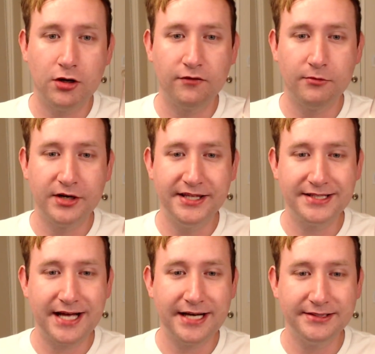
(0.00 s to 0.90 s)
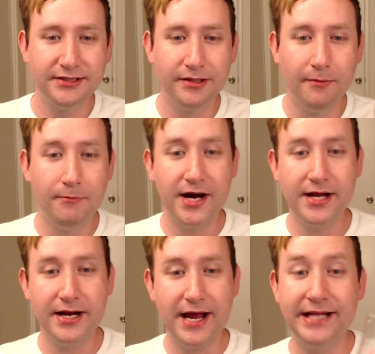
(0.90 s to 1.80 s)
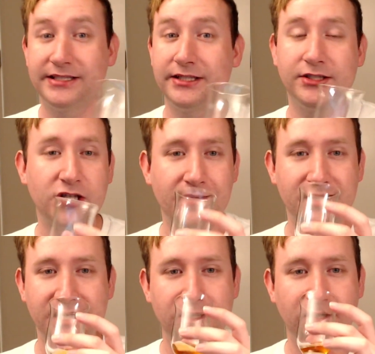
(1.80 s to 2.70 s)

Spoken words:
from one of these glasses, but it's so much easier.